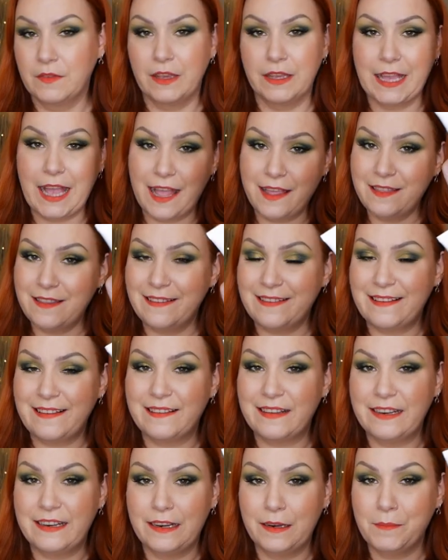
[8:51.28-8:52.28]
Again, this
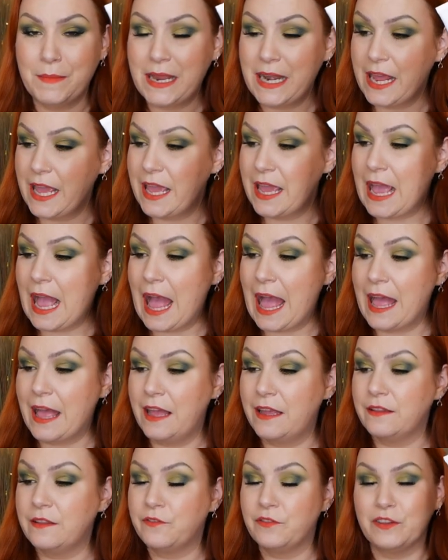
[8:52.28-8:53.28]
is a little mini,
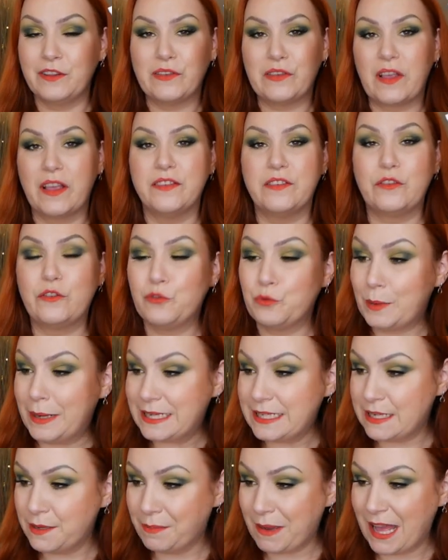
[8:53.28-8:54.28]
and the full size is
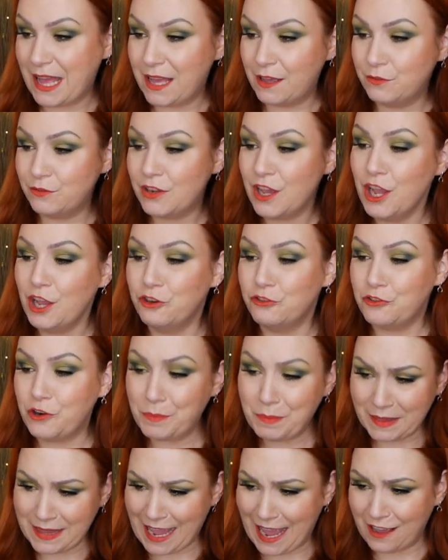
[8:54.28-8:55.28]
£20.
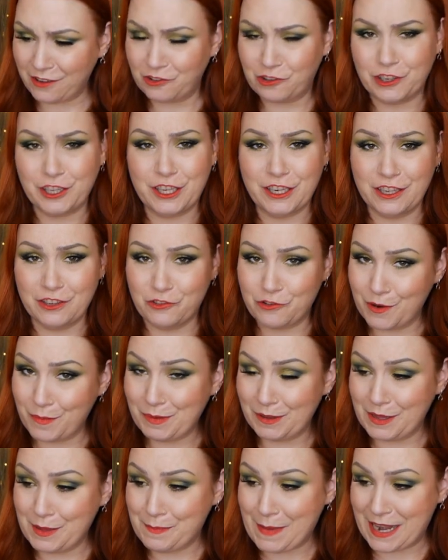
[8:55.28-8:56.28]
Triple the action,
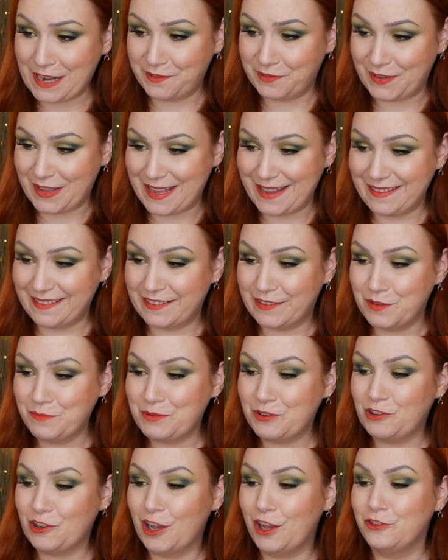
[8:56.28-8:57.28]
triple the benefits.
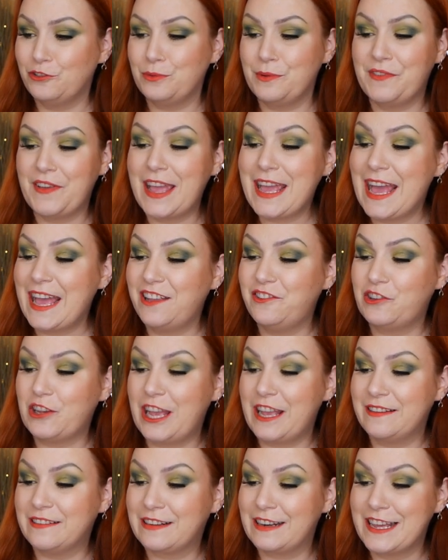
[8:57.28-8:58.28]
Supercharged with
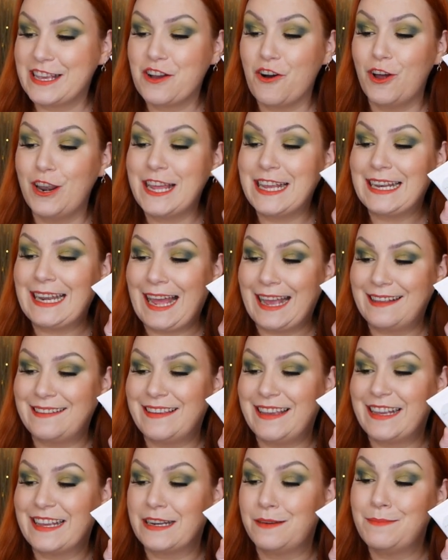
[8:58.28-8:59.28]
AHAs, glycolic,
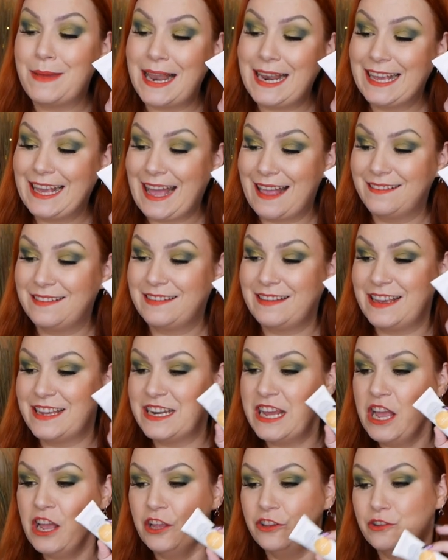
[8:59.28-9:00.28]
lactic and malic
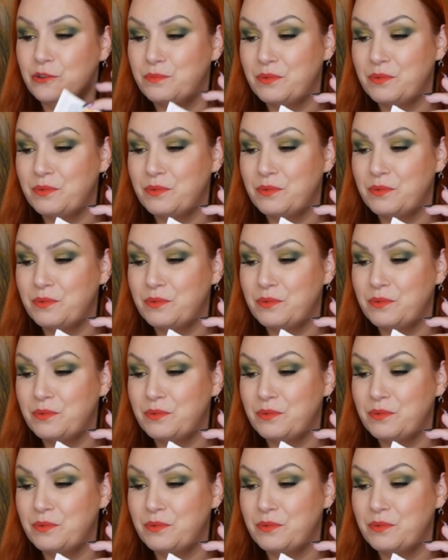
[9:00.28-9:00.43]
acid to